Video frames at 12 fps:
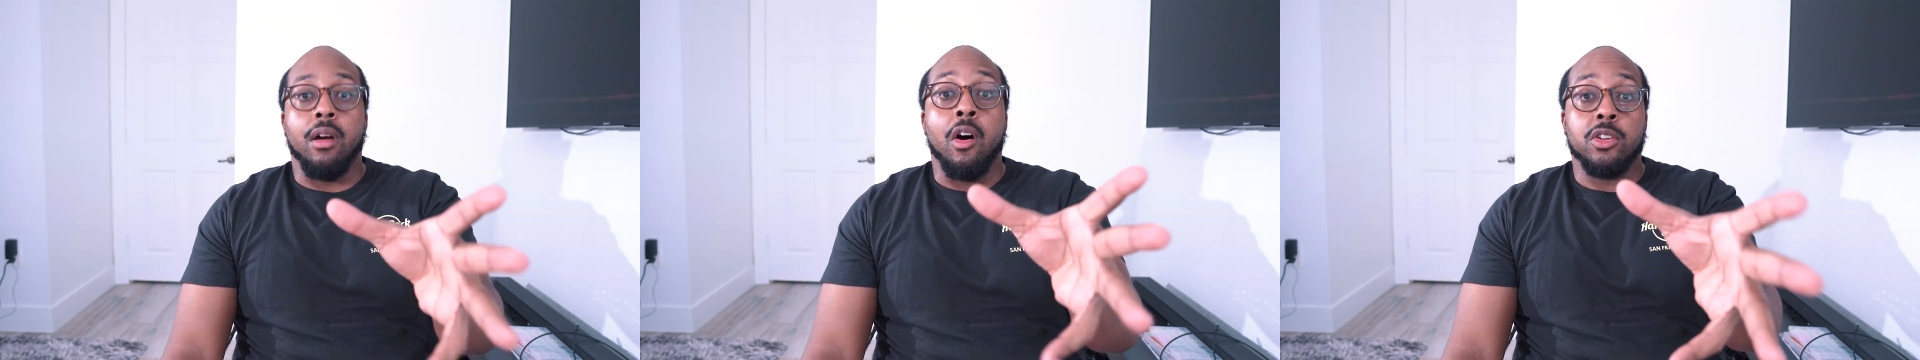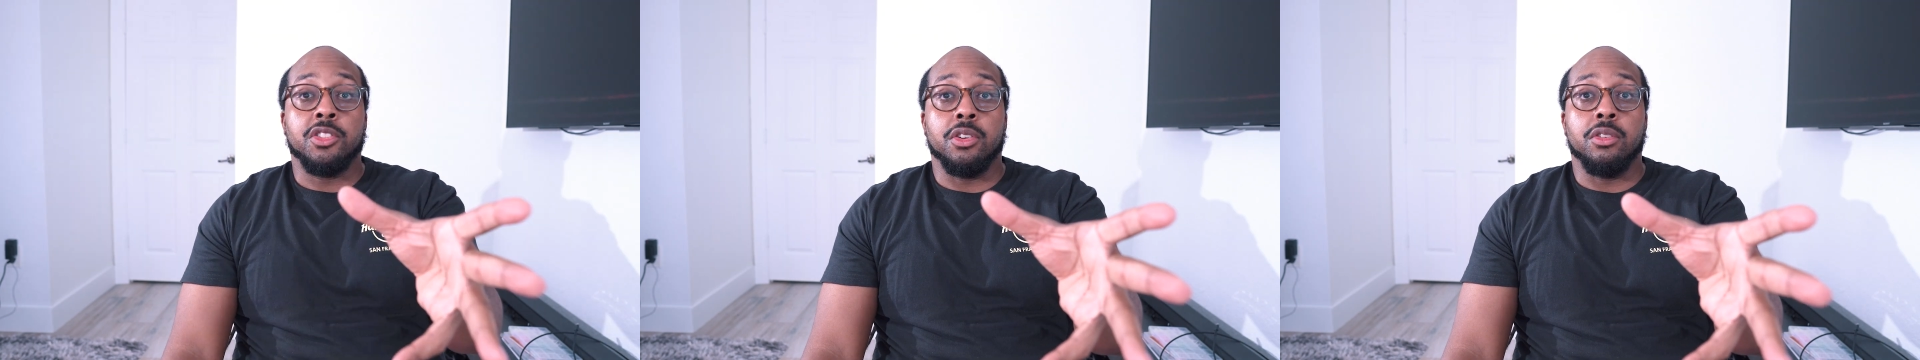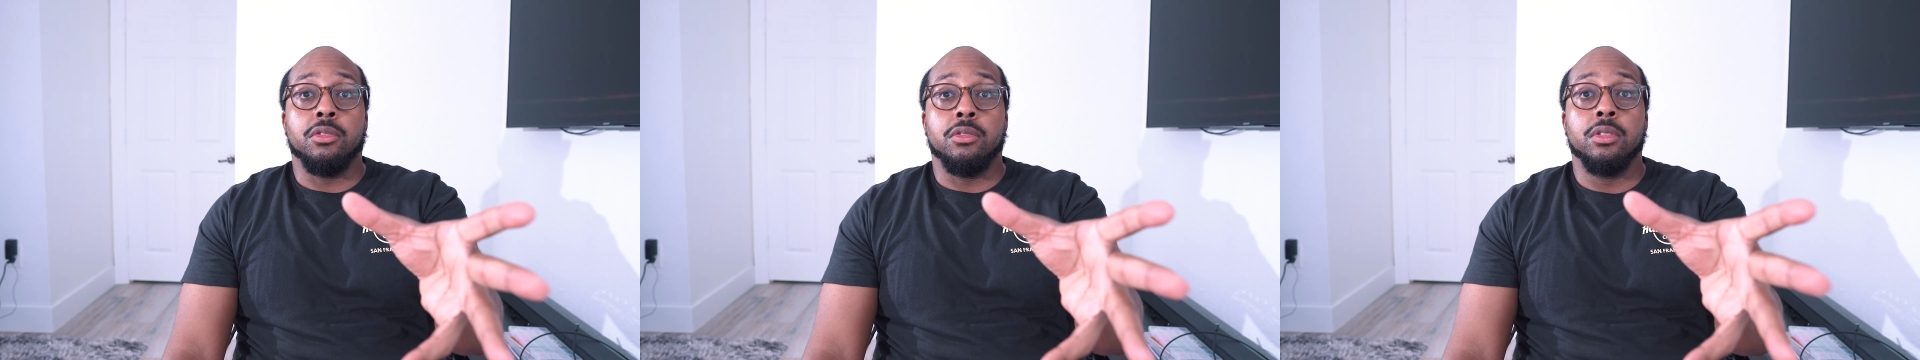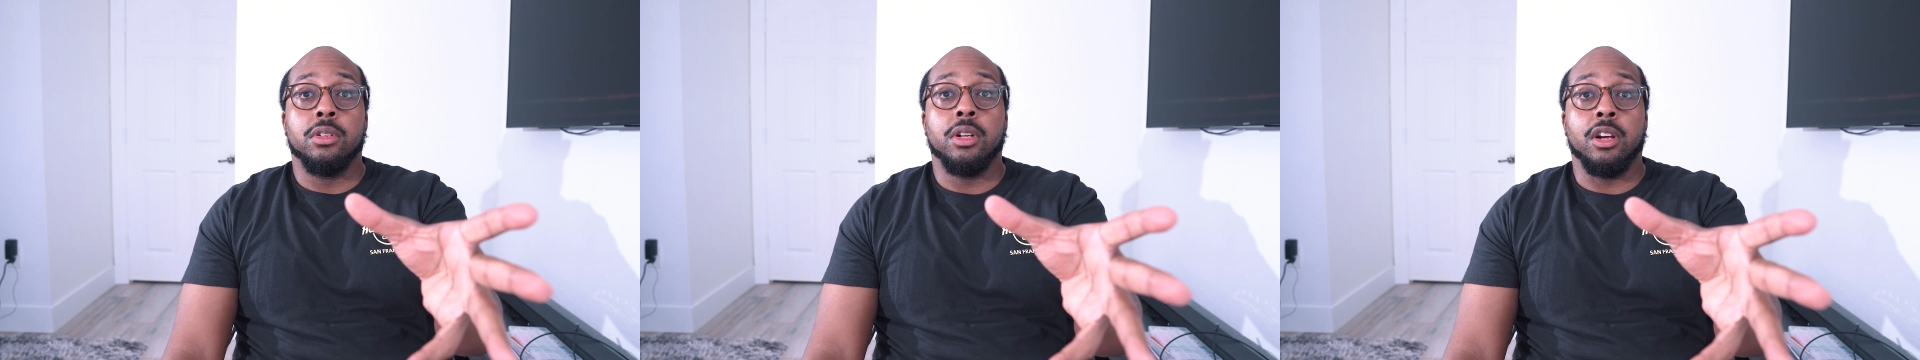Also
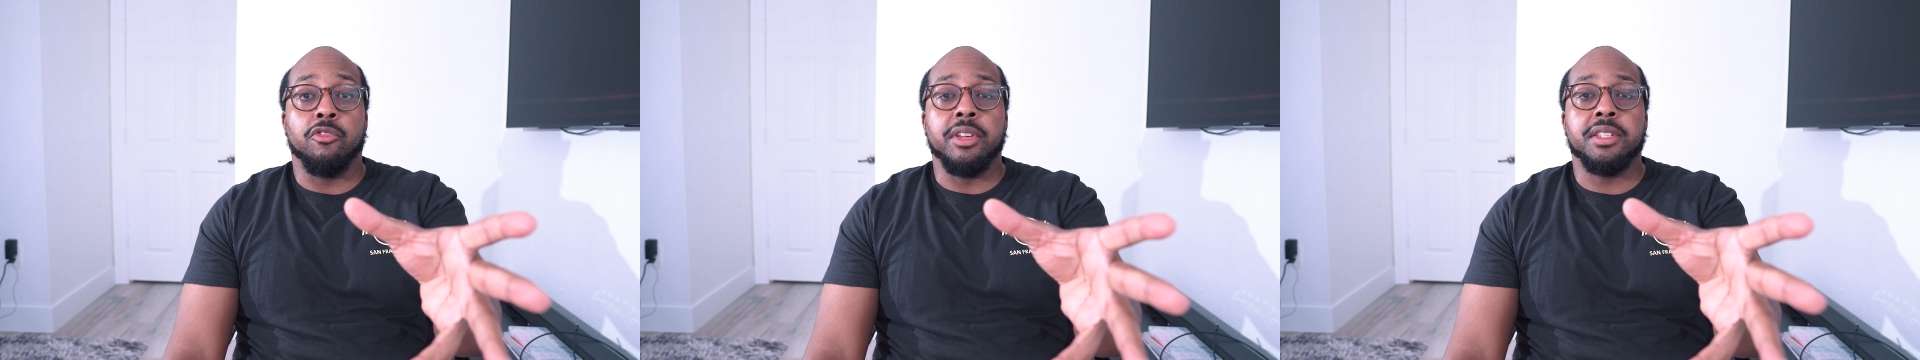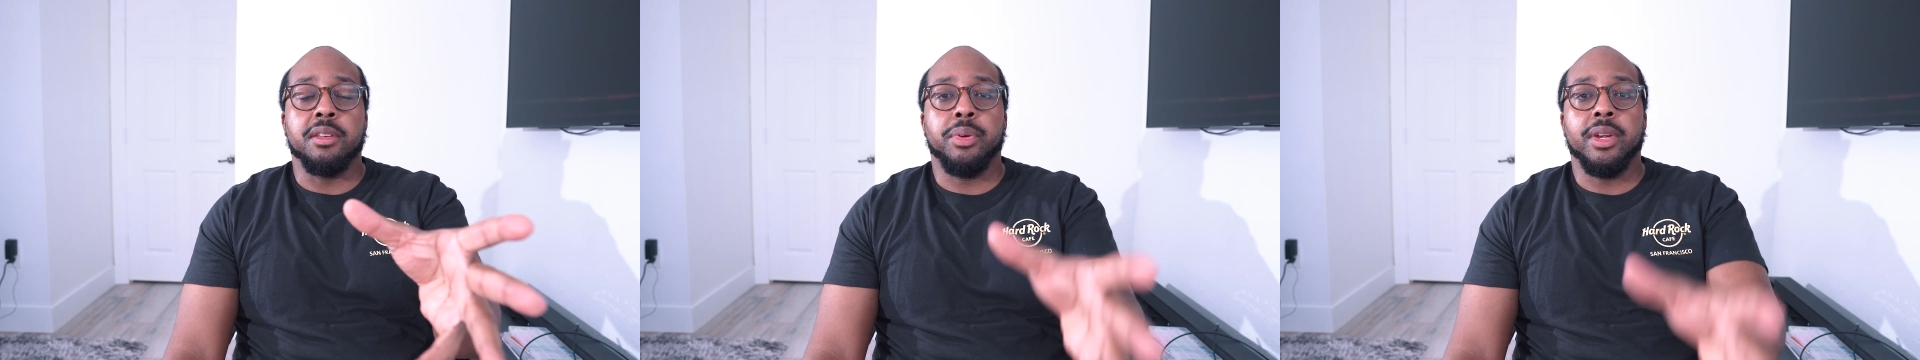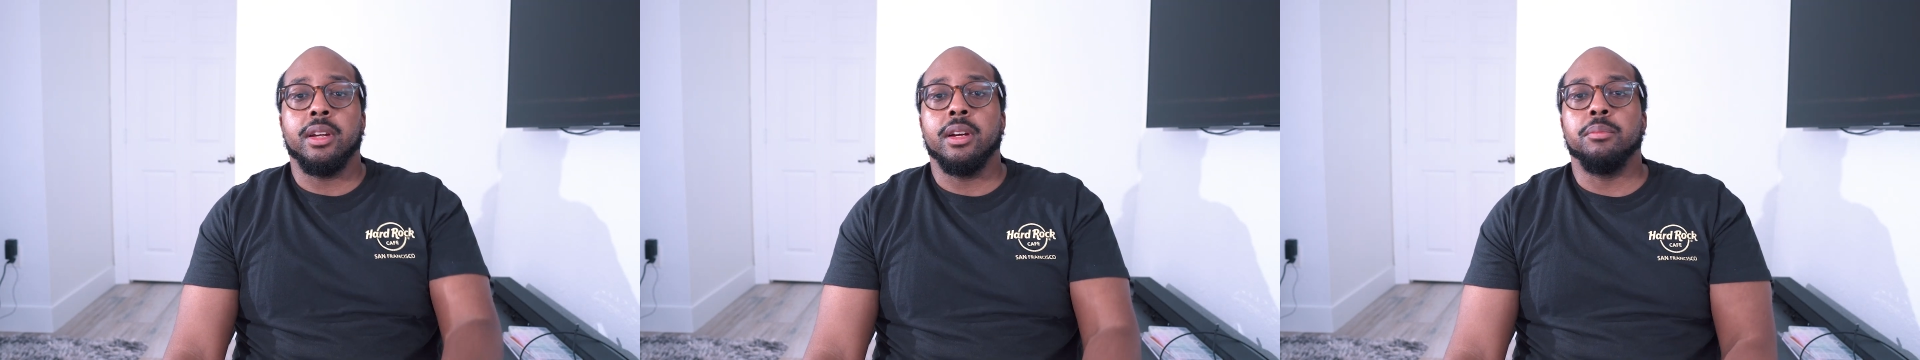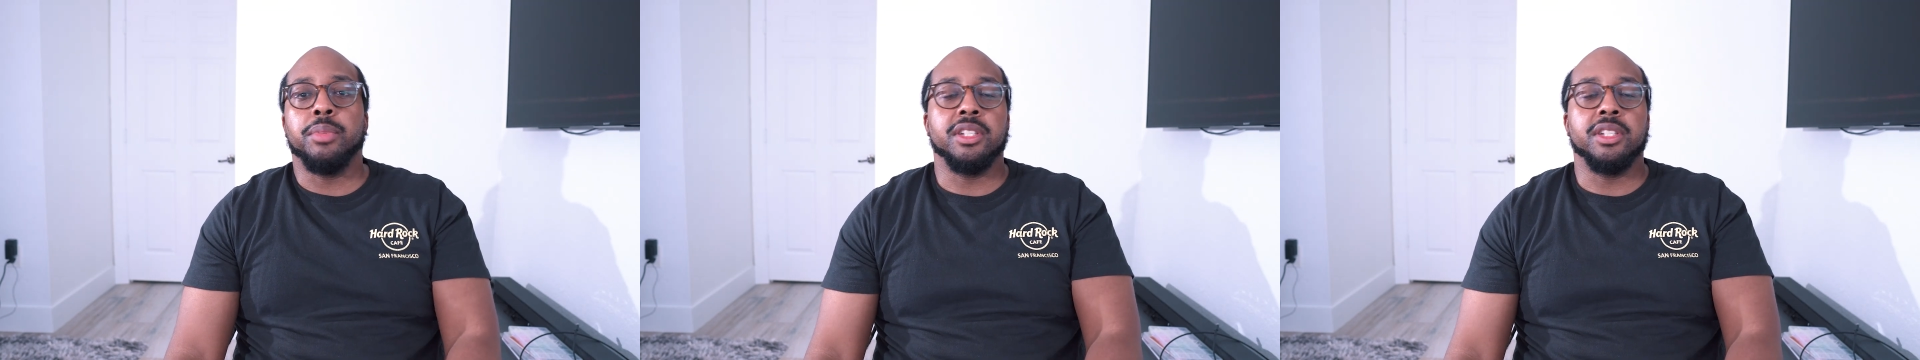a recent pickup,